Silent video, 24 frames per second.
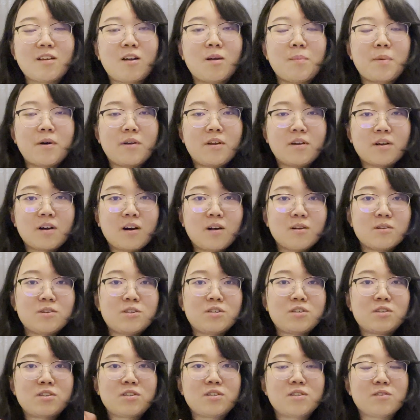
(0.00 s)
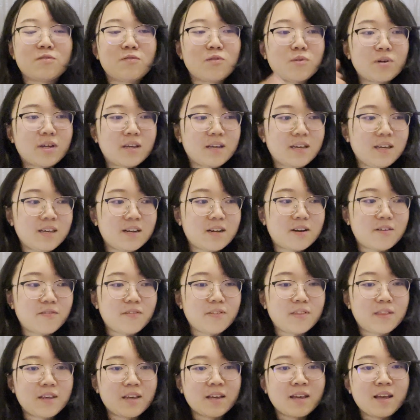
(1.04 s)
a lot about their culture, the food they eat and
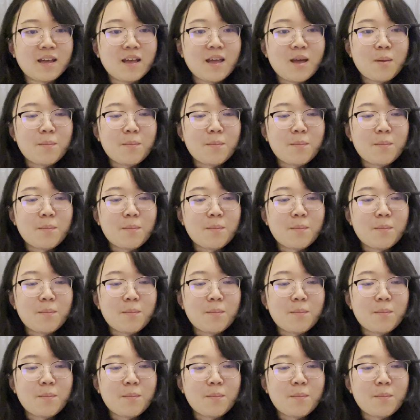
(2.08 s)
everything.